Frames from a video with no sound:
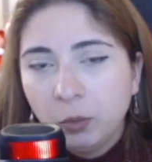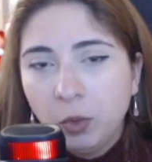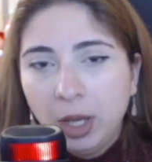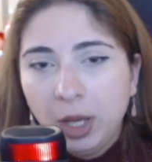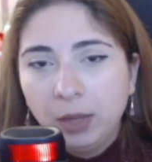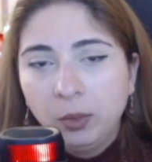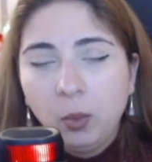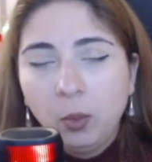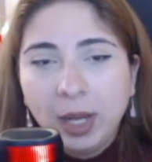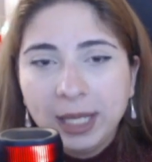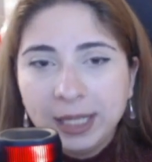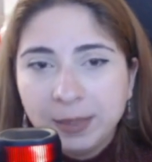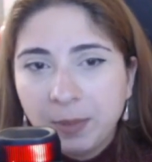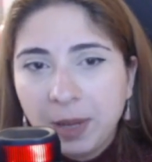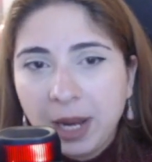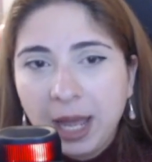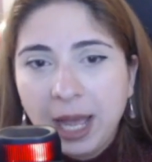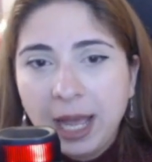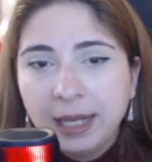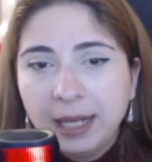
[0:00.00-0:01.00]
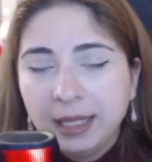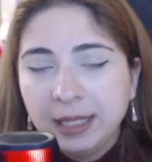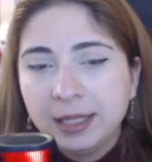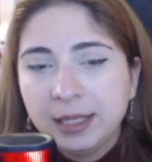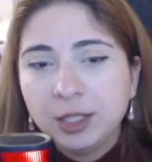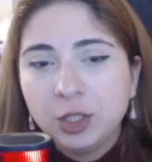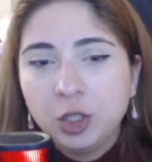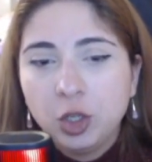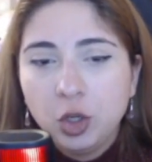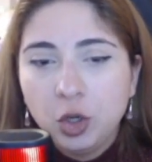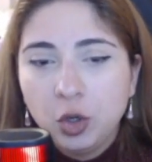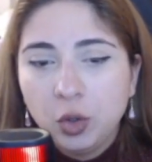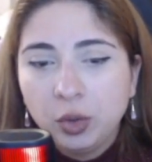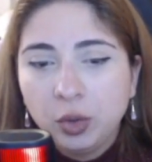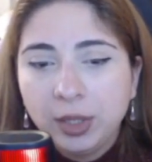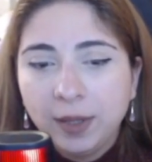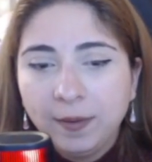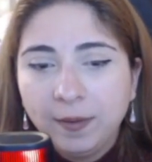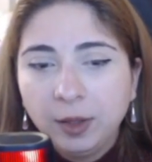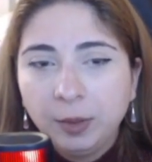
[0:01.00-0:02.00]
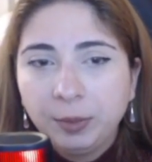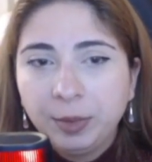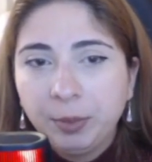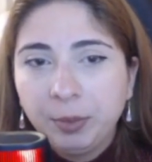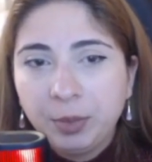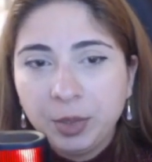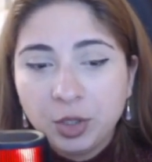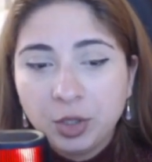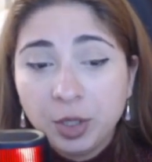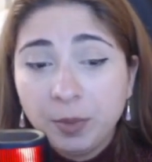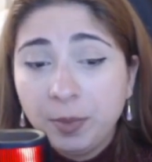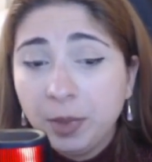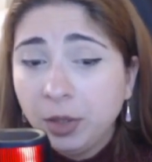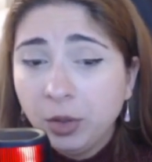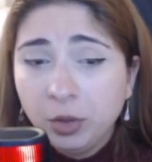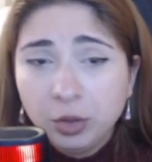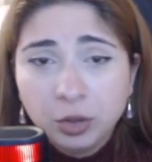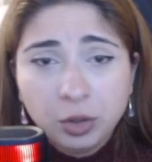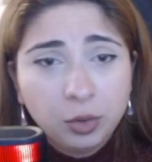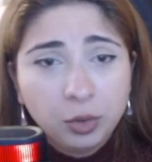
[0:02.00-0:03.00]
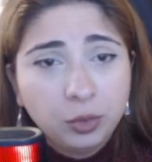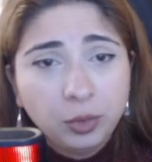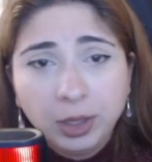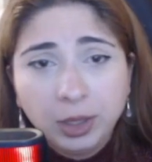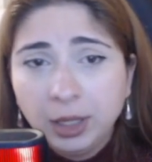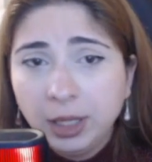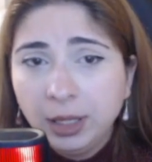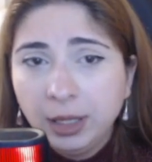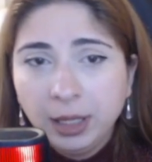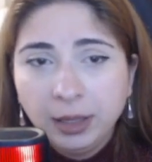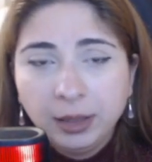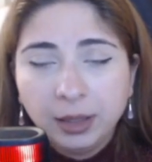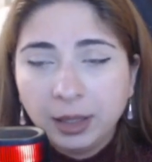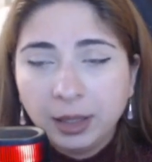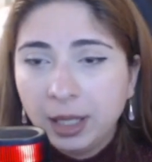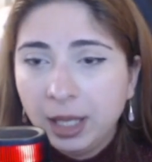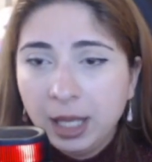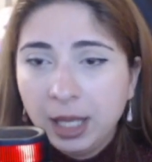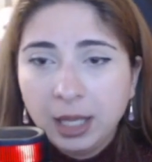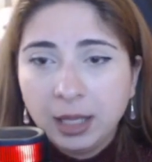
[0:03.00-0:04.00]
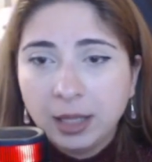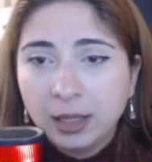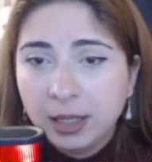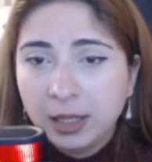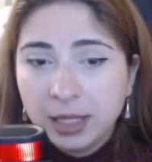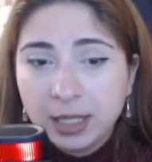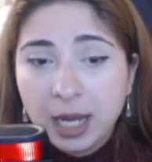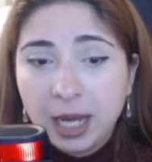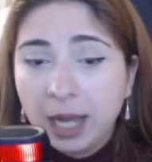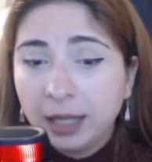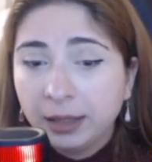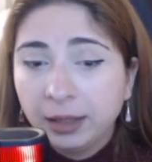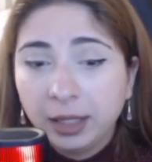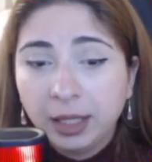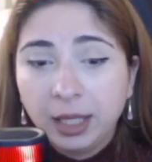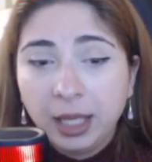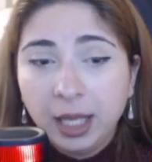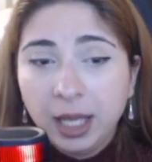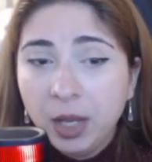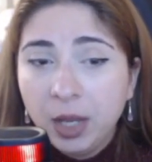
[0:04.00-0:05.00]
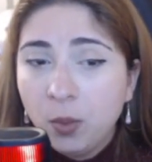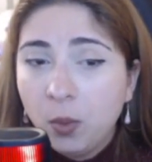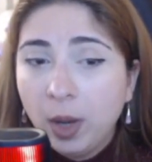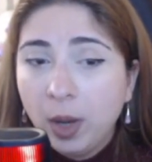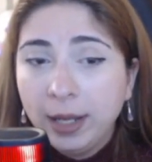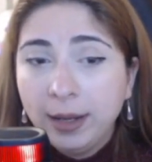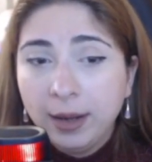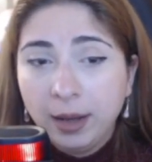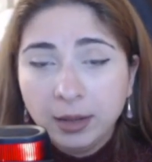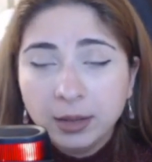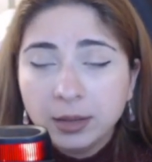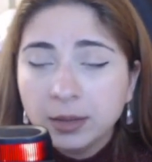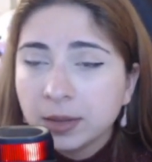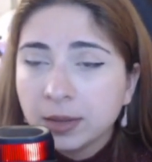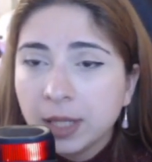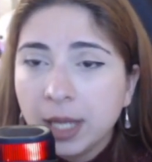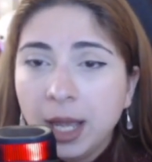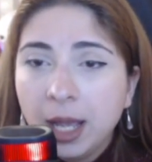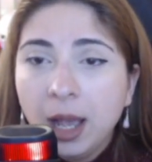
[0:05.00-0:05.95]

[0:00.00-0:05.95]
Well, white's plan is to develop the bishop and also threatening the king and attack the king. Why not?